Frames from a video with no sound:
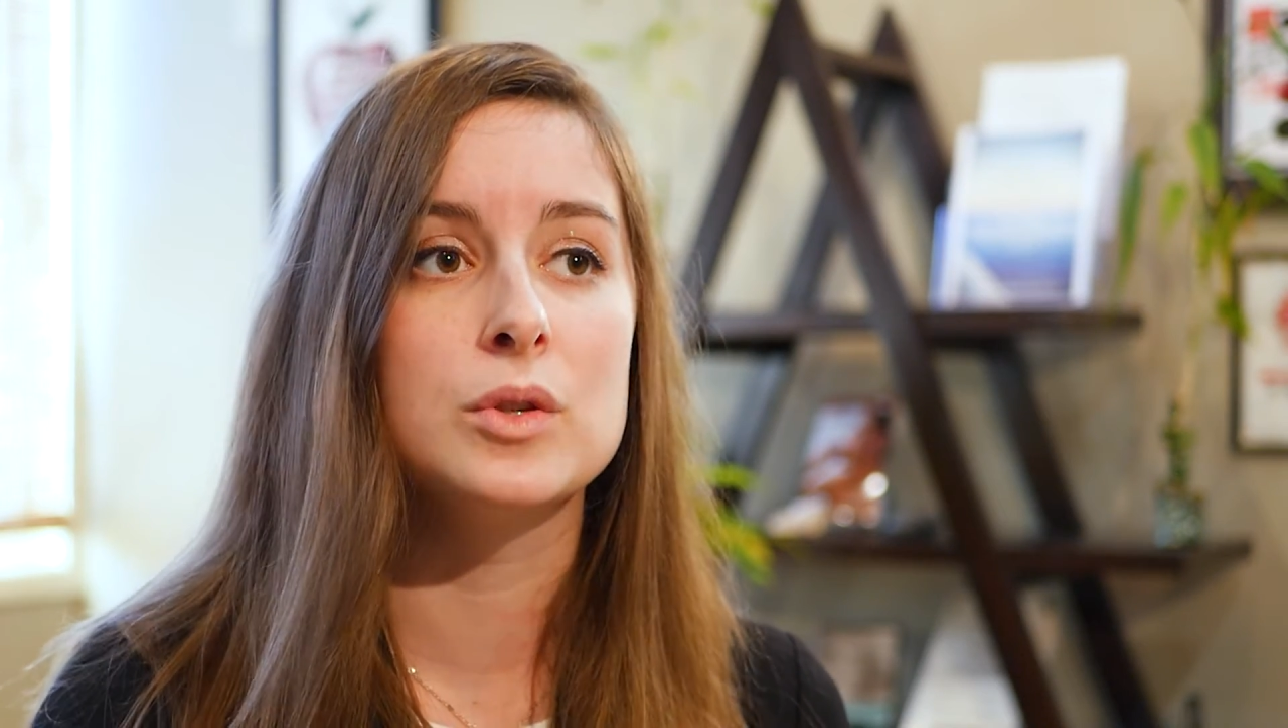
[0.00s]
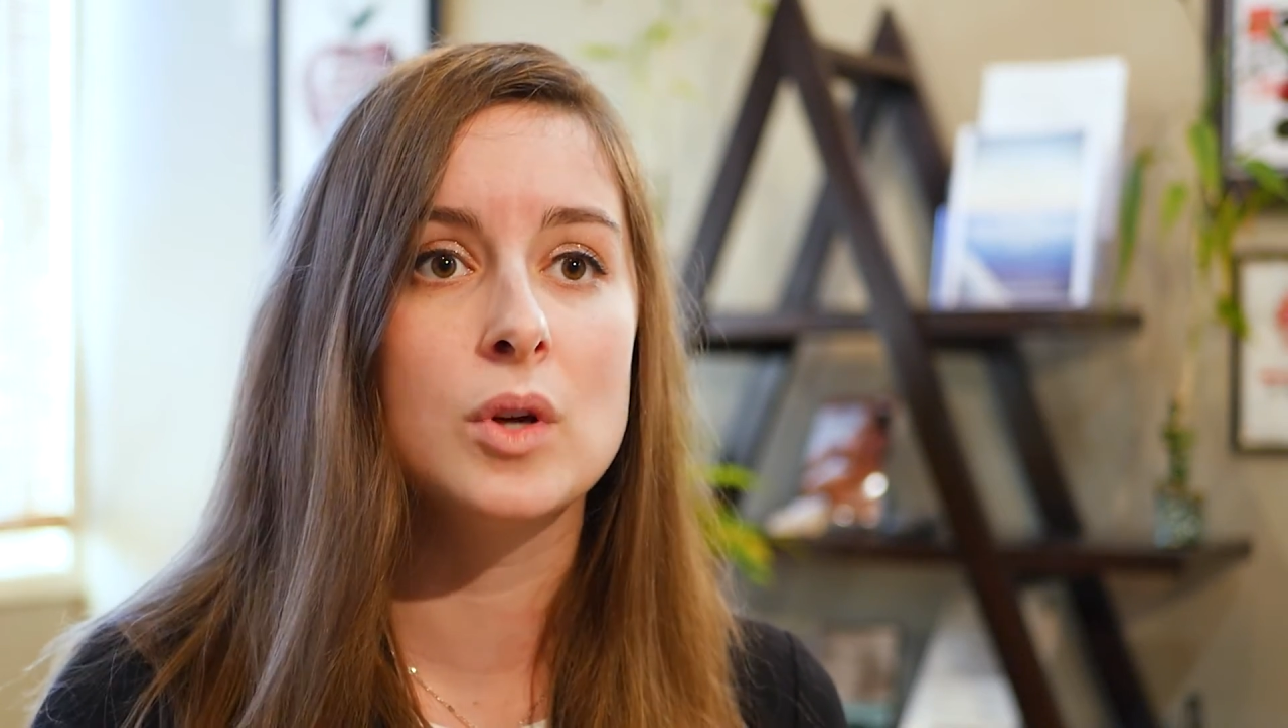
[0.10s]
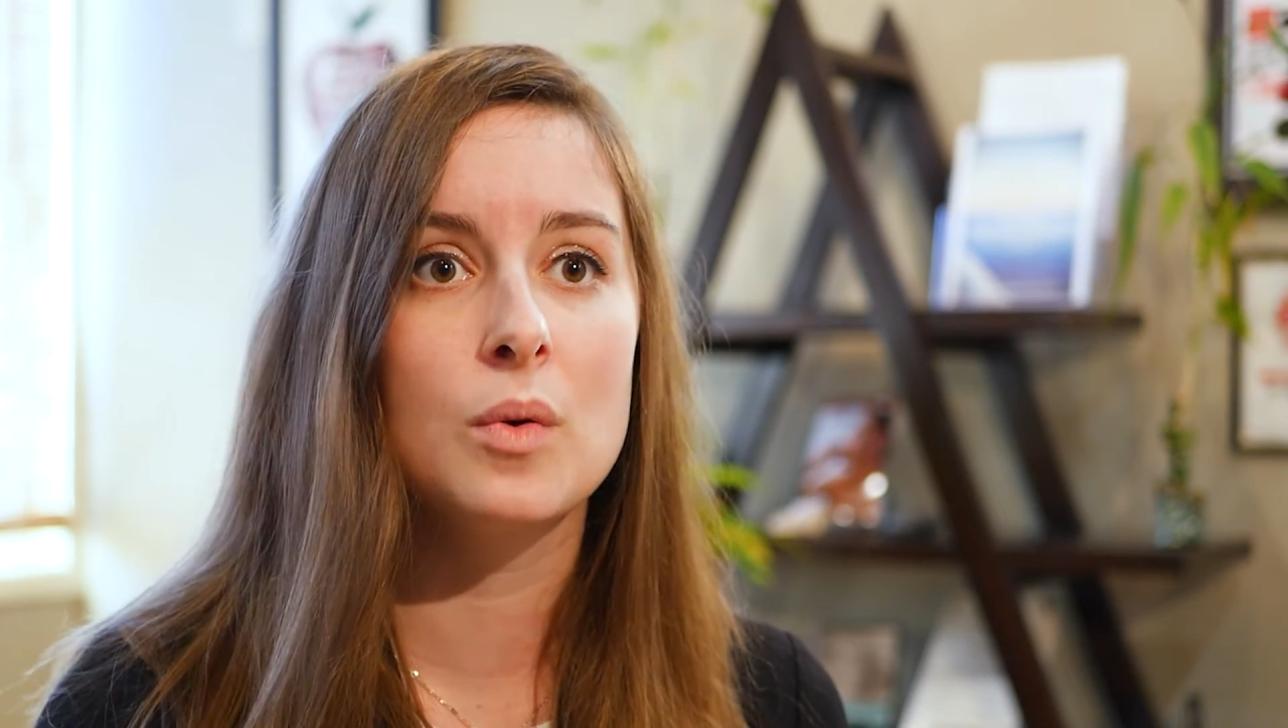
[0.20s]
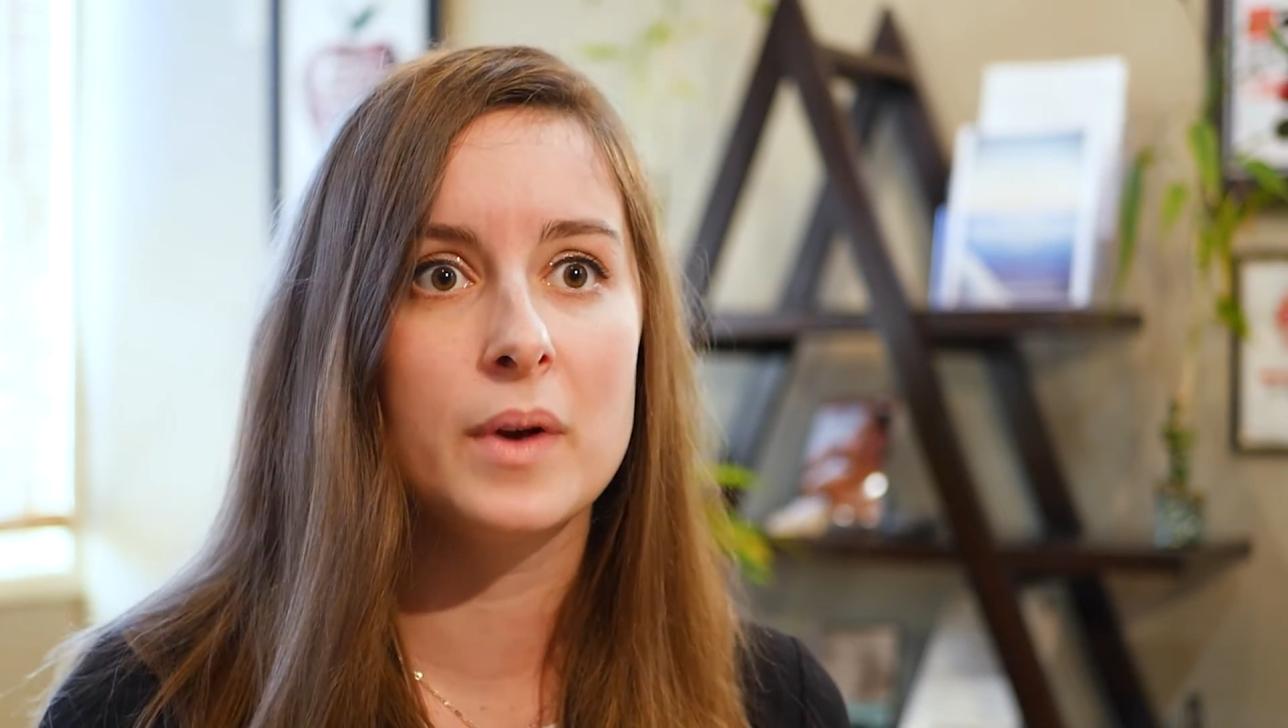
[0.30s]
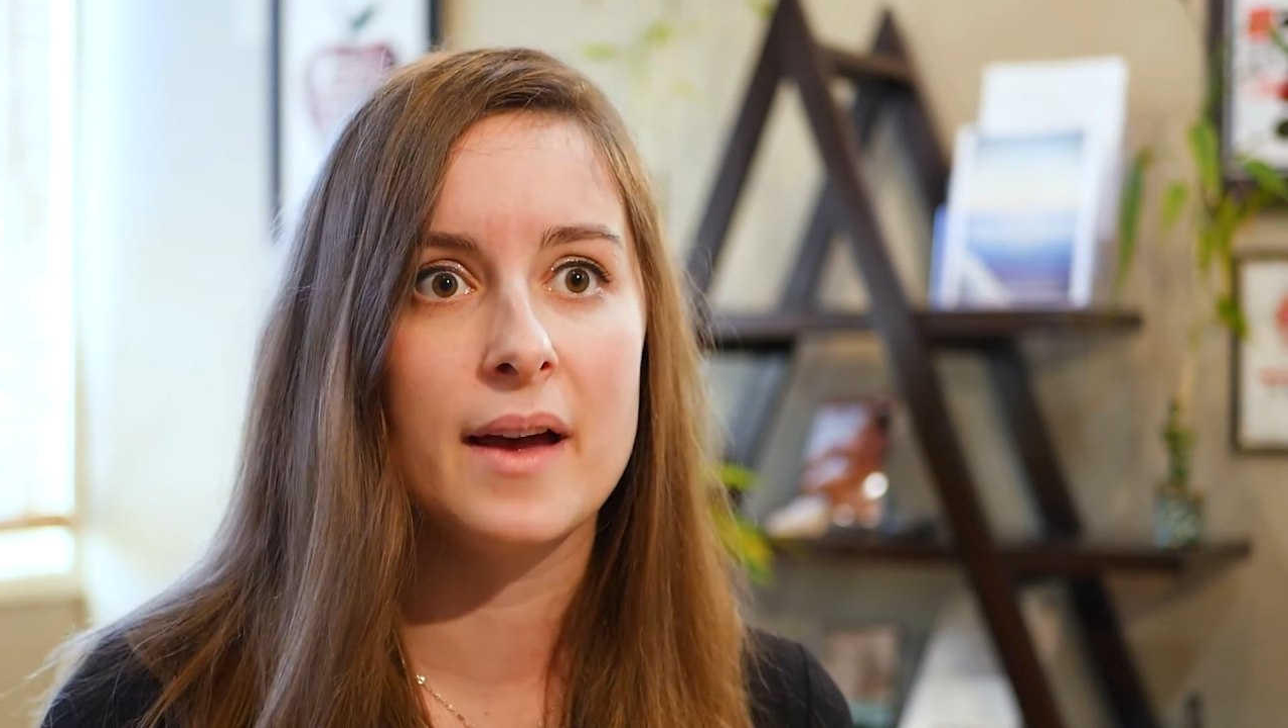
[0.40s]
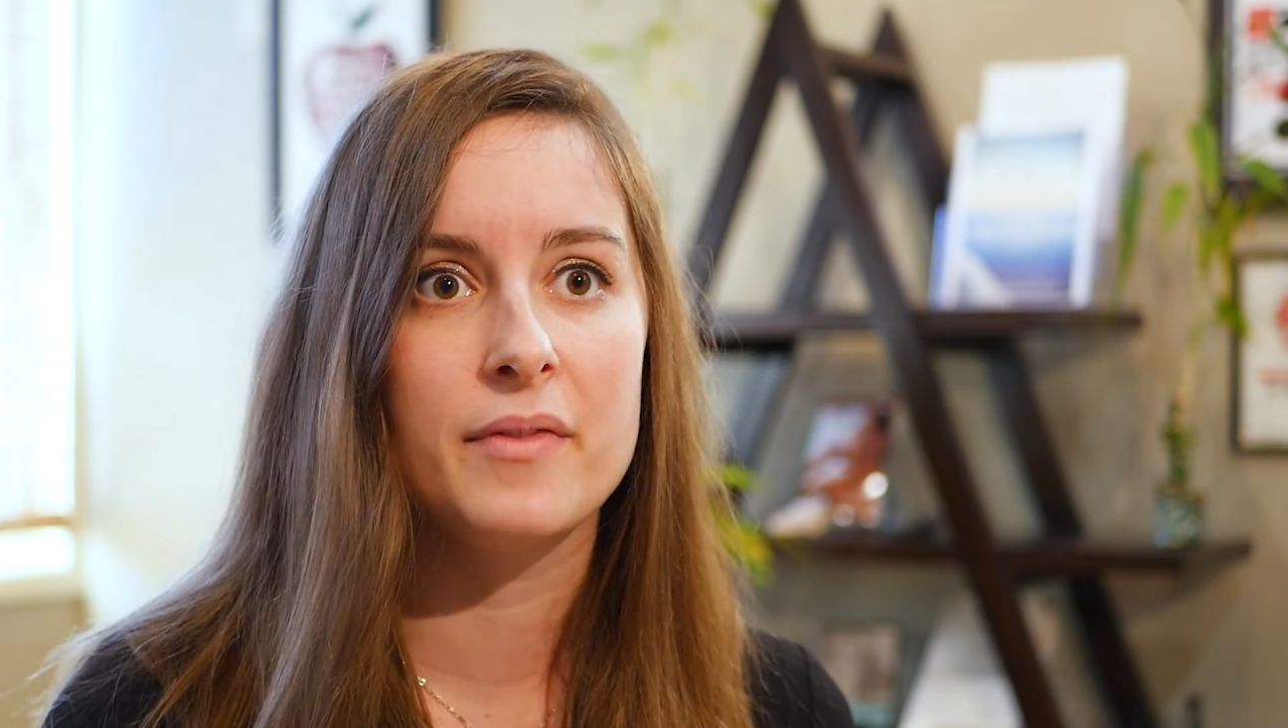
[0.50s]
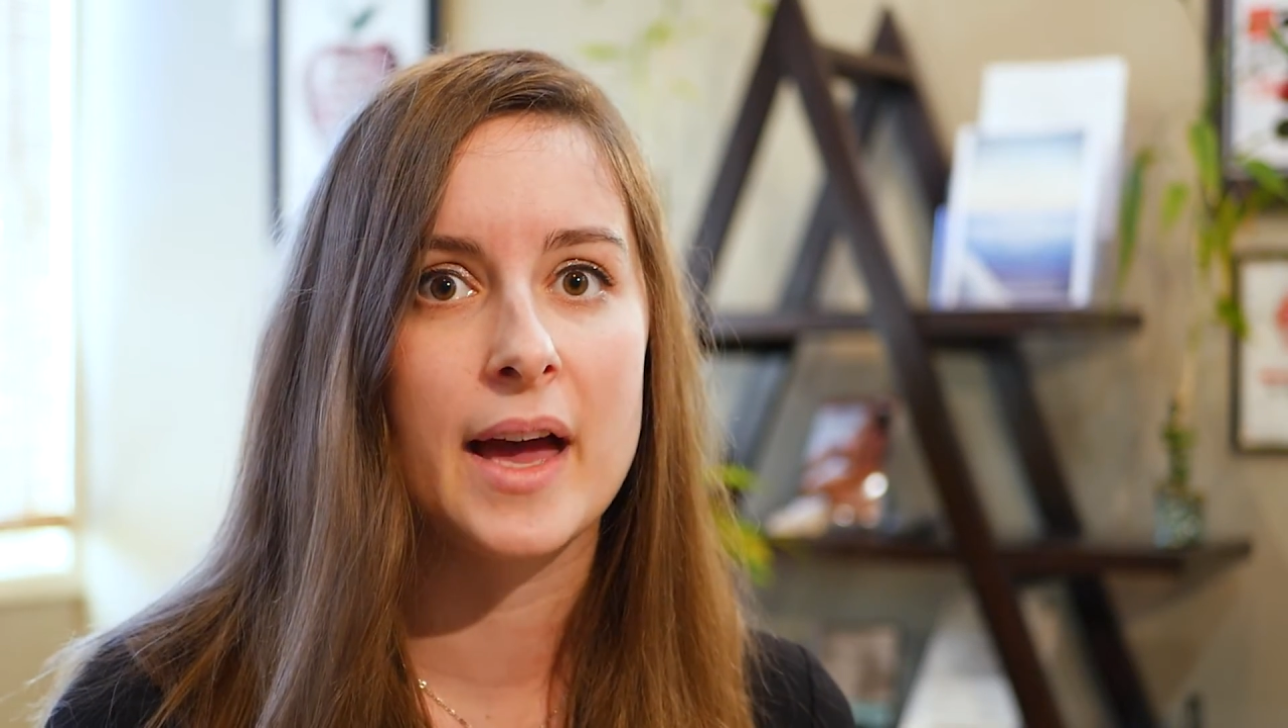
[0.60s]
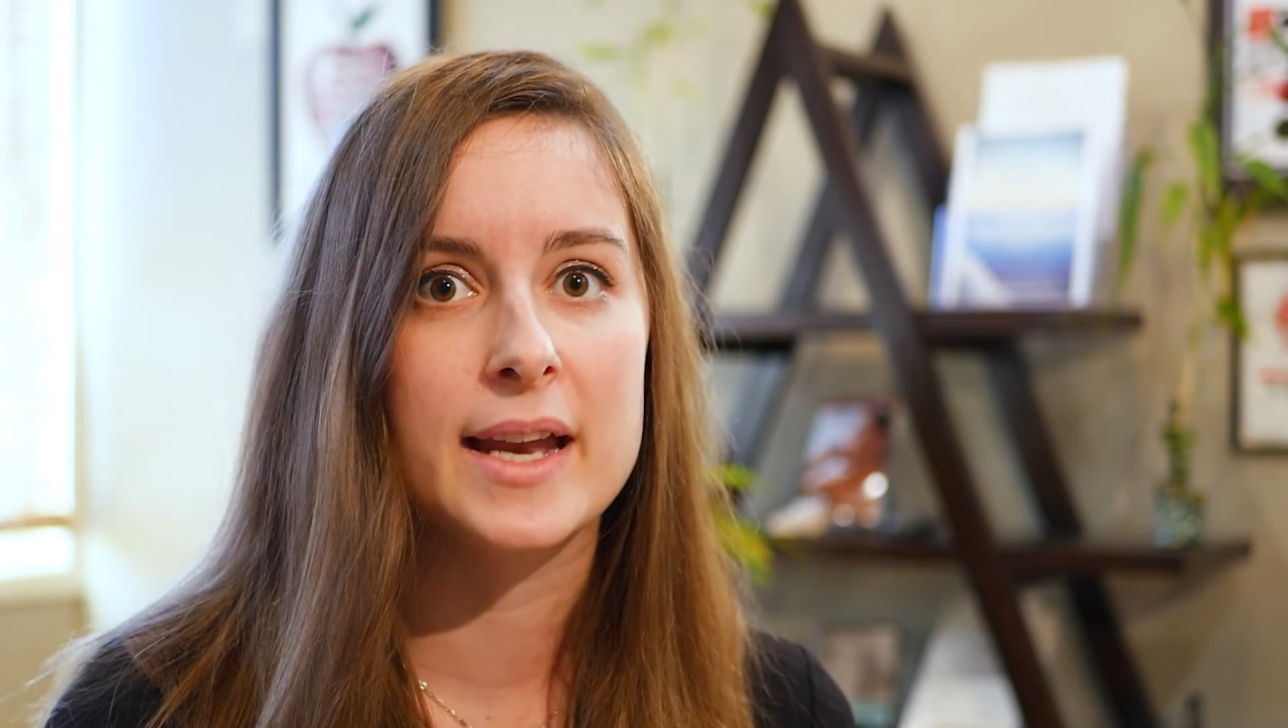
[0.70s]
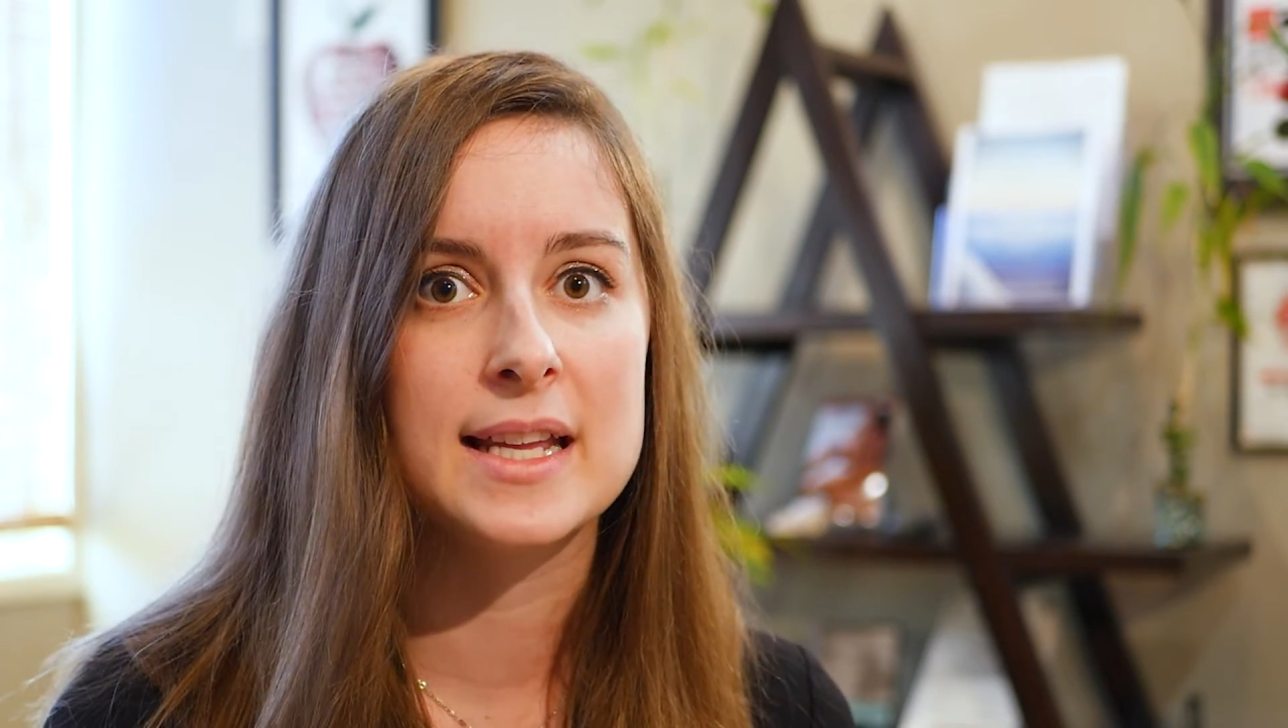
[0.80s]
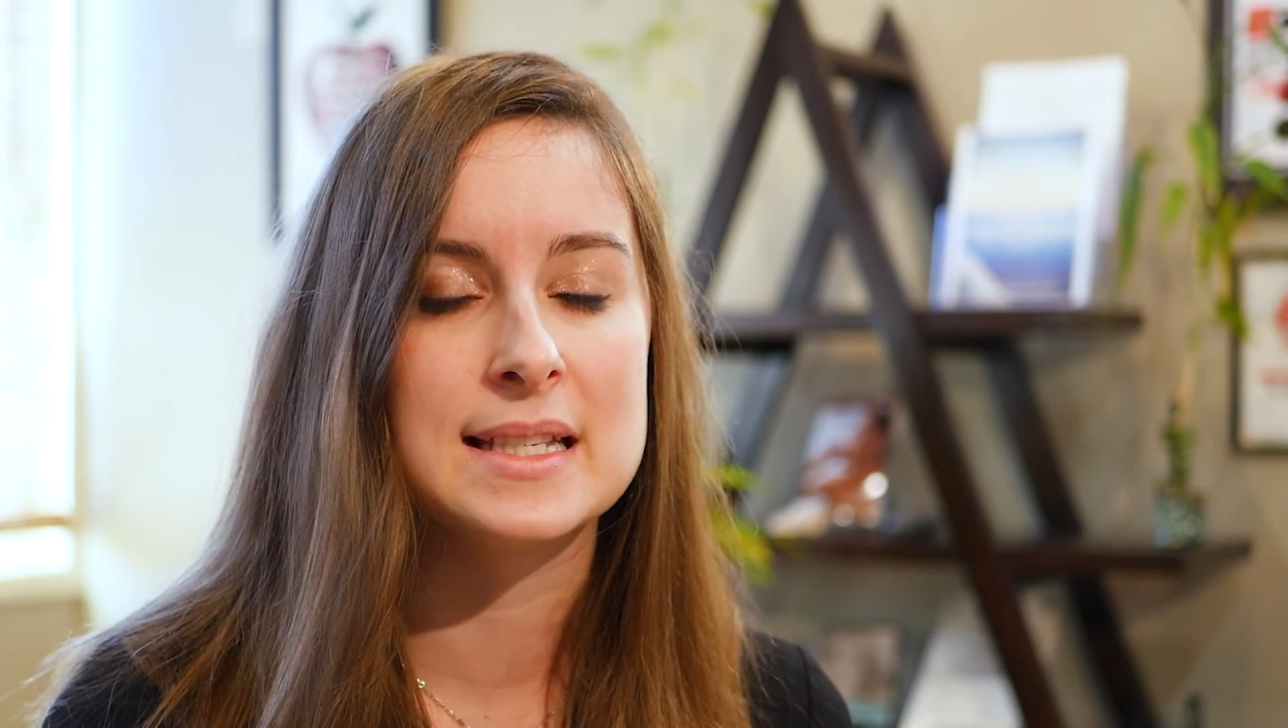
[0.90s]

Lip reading: you don't have that